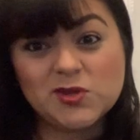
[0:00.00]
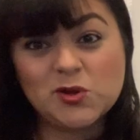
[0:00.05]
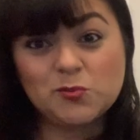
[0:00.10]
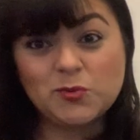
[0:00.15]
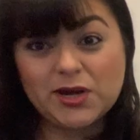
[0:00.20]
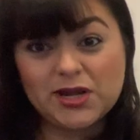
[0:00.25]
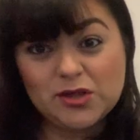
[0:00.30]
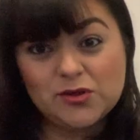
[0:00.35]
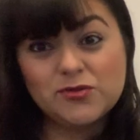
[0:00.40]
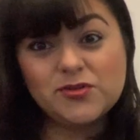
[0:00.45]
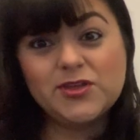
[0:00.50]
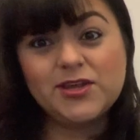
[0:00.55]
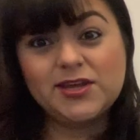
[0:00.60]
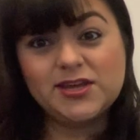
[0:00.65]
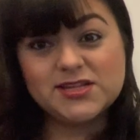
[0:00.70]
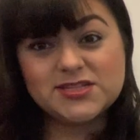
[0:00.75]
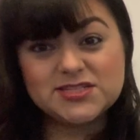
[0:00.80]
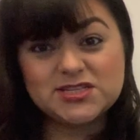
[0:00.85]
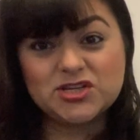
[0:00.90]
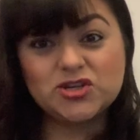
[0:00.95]
Why do you
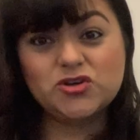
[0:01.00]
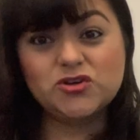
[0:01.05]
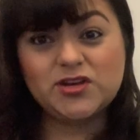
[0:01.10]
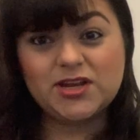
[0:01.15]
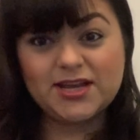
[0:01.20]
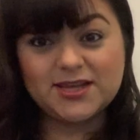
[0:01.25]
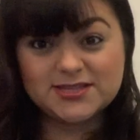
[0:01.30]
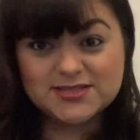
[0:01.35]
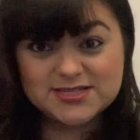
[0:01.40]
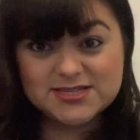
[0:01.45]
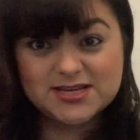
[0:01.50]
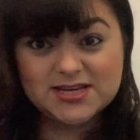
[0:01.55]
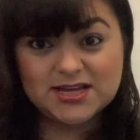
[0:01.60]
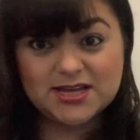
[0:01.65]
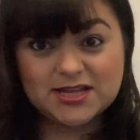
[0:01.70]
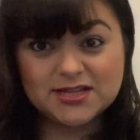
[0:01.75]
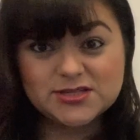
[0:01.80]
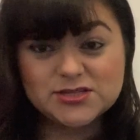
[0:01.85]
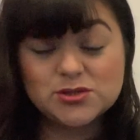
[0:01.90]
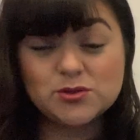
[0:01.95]
think it's a good
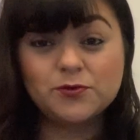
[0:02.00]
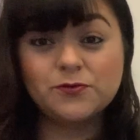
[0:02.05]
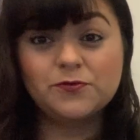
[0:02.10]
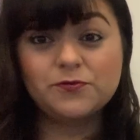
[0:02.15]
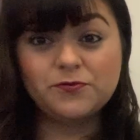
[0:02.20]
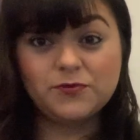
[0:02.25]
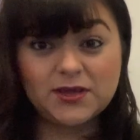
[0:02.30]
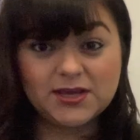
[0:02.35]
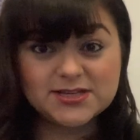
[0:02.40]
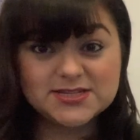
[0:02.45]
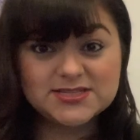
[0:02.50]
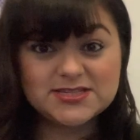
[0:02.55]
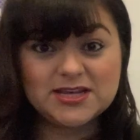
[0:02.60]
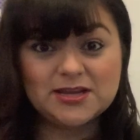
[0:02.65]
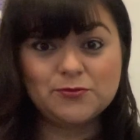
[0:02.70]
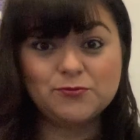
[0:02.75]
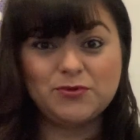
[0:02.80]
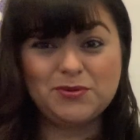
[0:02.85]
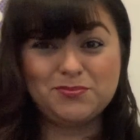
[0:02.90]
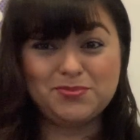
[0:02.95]
idea to fix
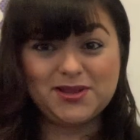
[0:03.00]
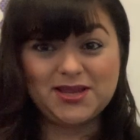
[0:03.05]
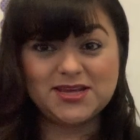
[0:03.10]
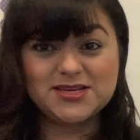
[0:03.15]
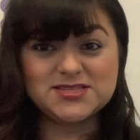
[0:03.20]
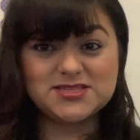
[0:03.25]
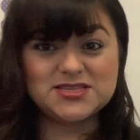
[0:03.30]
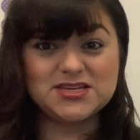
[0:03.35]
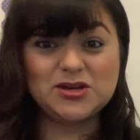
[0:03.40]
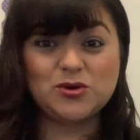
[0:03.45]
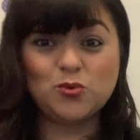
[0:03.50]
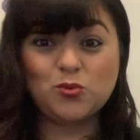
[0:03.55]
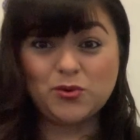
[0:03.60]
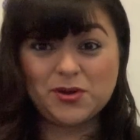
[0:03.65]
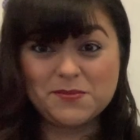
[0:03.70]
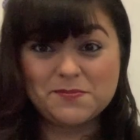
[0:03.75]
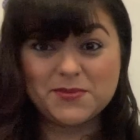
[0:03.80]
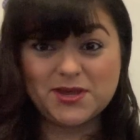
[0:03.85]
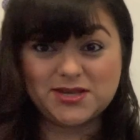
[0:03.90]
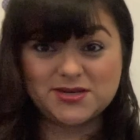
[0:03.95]
and replace
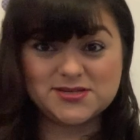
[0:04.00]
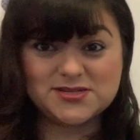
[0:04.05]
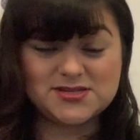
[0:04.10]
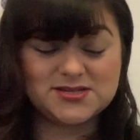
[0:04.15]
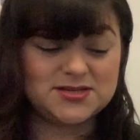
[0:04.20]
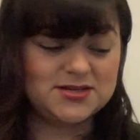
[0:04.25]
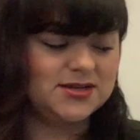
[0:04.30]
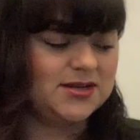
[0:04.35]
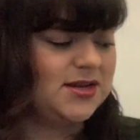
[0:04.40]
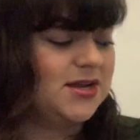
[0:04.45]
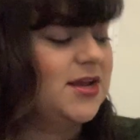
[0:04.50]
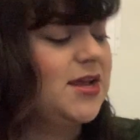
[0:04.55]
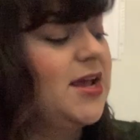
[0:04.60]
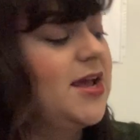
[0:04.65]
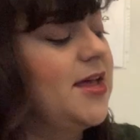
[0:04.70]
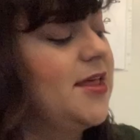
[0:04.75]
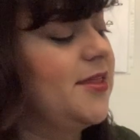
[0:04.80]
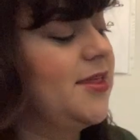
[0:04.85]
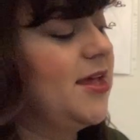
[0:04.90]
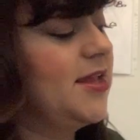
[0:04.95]
equipment
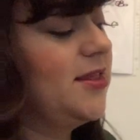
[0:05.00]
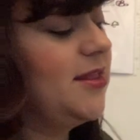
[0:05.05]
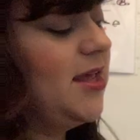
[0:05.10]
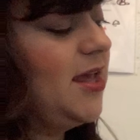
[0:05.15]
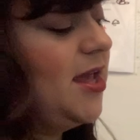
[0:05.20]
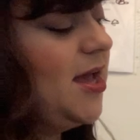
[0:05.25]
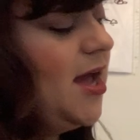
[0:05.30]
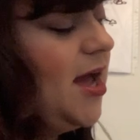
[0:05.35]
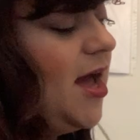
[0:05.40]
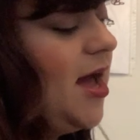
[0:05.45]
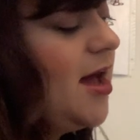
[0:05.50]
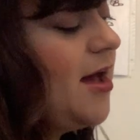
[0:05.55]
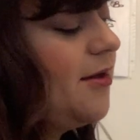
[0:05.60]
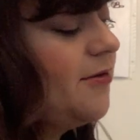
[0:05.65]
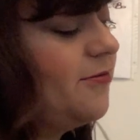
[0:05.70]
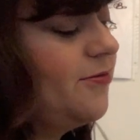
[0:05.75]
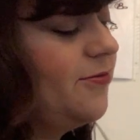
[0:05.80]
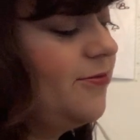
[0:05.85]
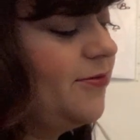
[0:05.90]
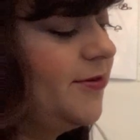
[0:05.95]
that they have?